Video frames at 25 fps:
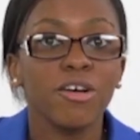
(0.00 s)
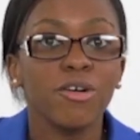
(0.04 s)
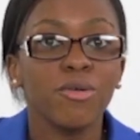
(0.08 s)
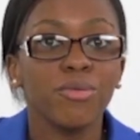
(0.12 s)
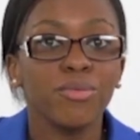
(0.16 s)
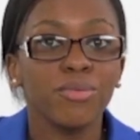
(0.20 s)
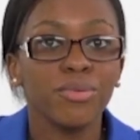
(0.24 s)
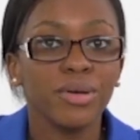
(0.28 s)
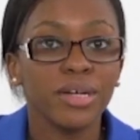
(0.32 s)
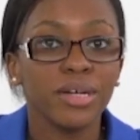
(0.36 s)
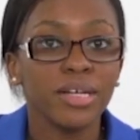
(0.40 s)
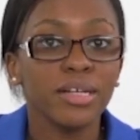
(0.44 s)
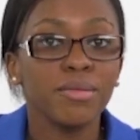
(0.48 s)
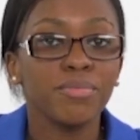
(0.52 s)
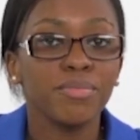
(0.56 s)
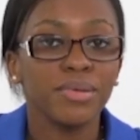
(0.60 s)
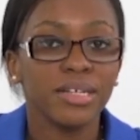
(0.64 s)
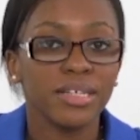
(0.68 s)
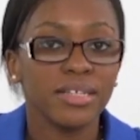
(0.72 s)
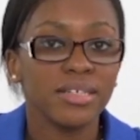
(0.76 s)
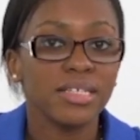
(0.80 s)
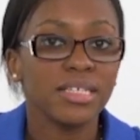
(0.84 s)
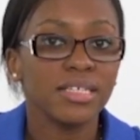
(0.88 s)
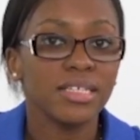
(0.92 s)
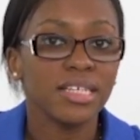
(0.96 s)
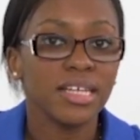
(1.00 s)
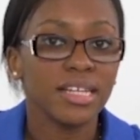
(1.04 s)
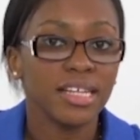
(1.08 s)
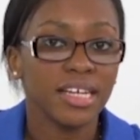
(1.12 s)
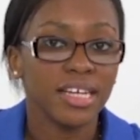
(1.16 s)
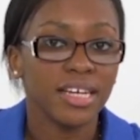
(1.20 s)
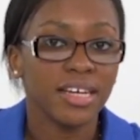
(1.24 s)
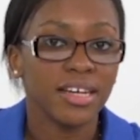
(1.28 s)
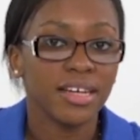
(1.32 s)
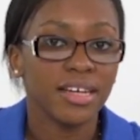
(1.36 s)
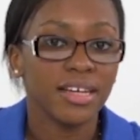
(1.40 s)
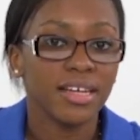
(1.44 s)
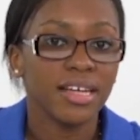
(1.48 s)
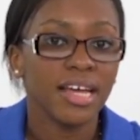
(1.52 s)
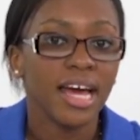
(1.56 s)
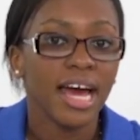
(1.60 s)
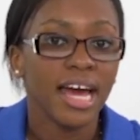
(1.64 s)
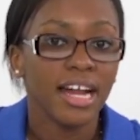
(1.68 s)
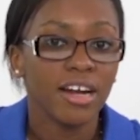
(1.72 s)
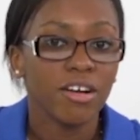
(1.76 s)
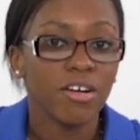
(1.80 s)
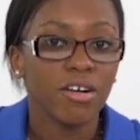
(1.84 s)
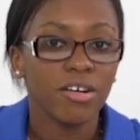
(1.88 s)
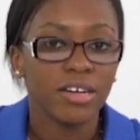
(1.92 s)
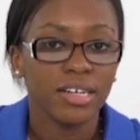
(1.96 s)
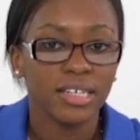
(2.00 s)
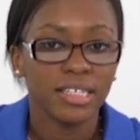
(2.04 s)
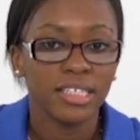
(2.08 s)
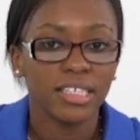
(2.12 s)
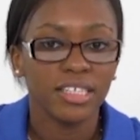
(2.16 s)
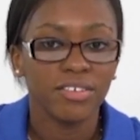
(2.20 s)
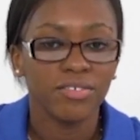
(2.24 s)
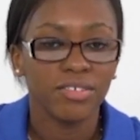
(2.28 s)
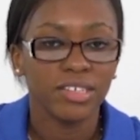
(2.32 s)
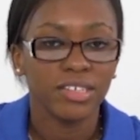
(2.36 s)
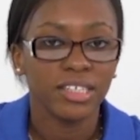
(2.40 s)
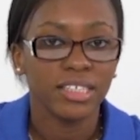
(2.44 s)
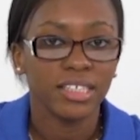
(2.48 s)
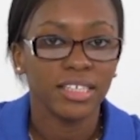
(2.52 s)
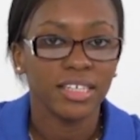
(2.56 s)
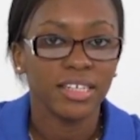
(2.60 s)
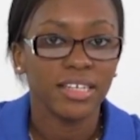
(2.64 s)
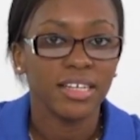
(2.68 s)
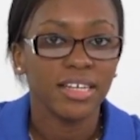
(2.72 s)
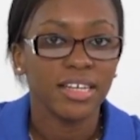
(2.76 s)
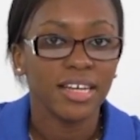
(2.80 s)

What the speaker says: will be silica and conductivity,